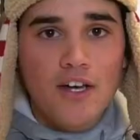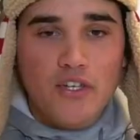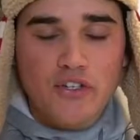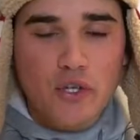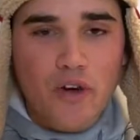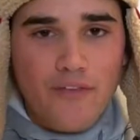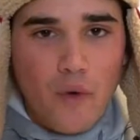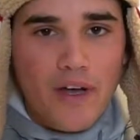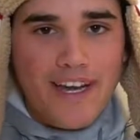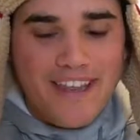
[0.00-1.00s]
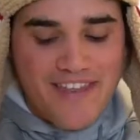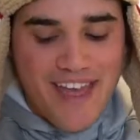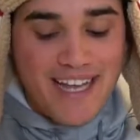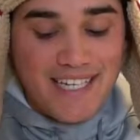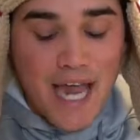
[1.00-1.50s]
So to avoid
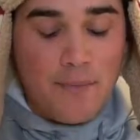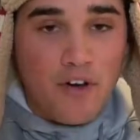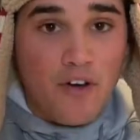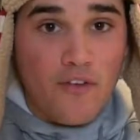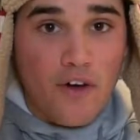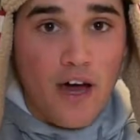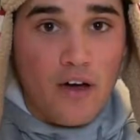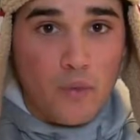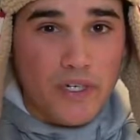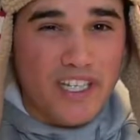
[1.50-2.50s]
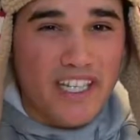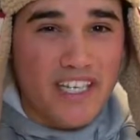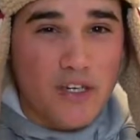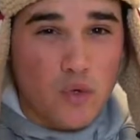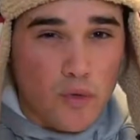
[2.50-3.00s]
that type of
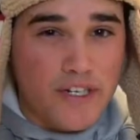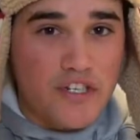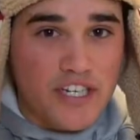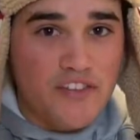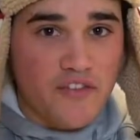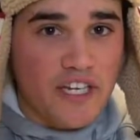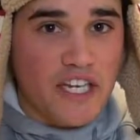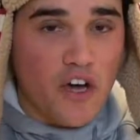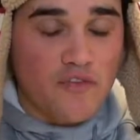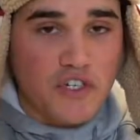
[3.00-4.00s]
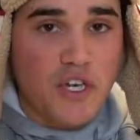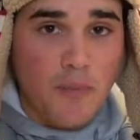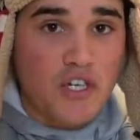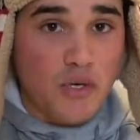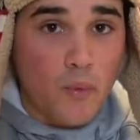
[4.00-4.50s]
really cringy video of just a
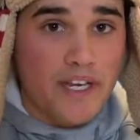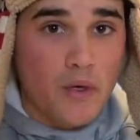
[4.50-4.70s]
bunch of wind